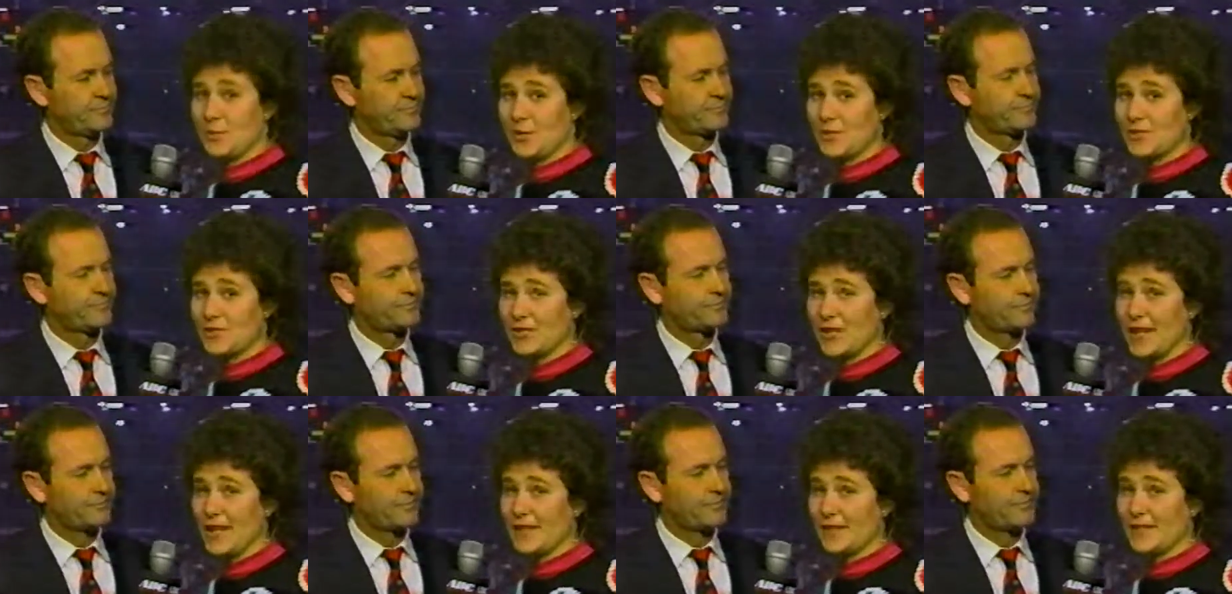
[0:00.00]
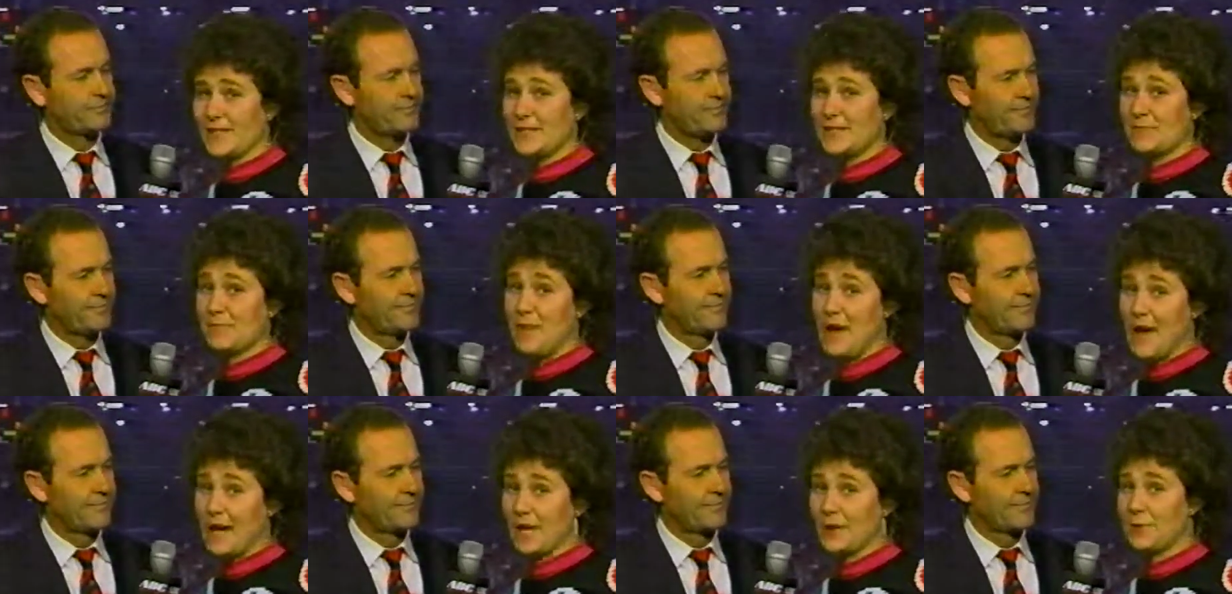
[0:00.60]
Speaker 1: personalities,
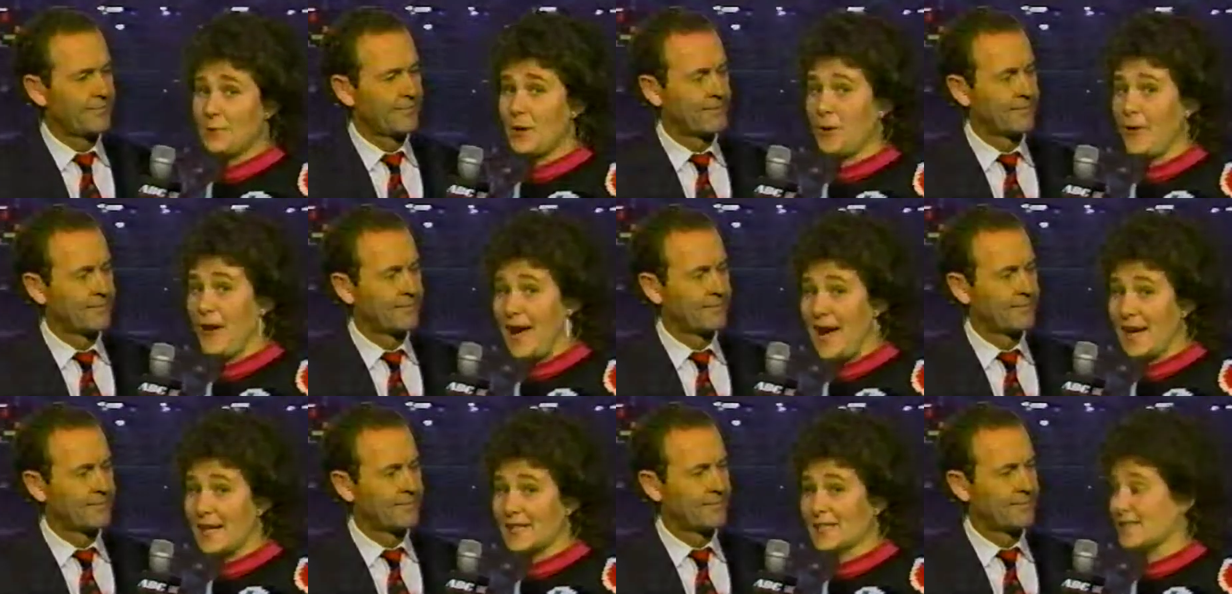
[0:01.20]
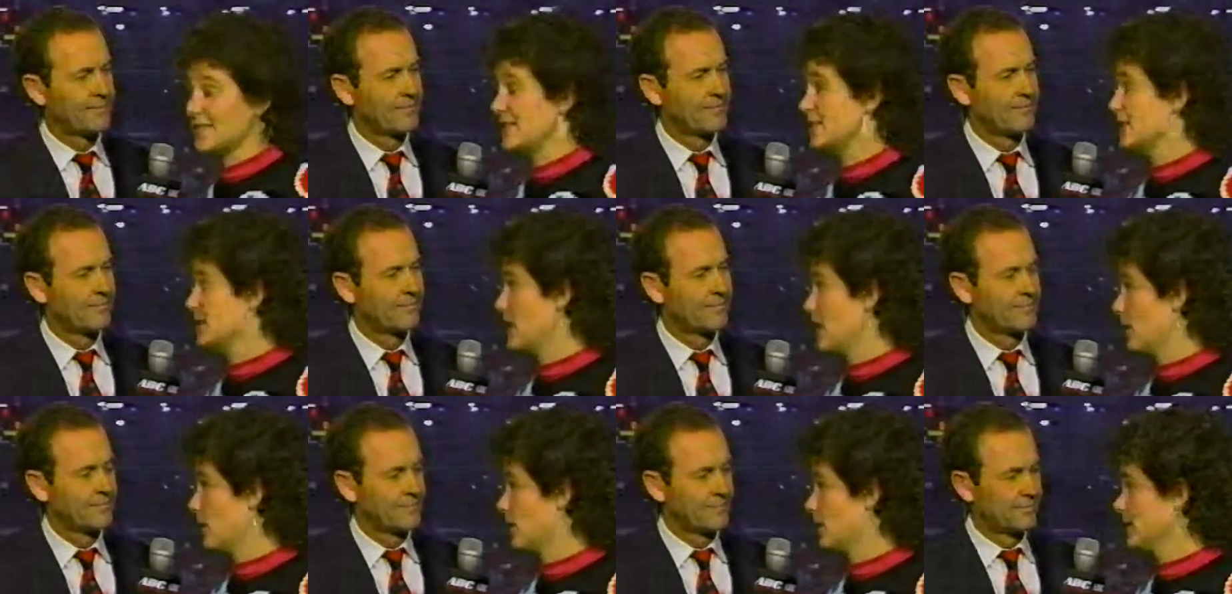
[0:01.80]
McEnroe, Agassi,
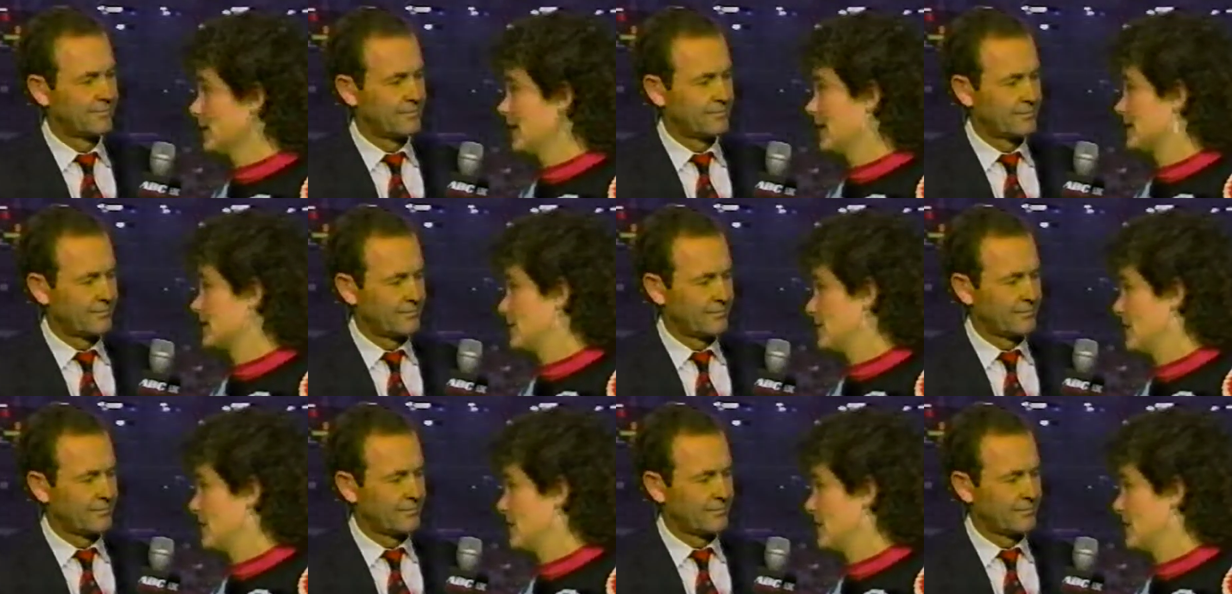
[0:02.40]
Noah, not to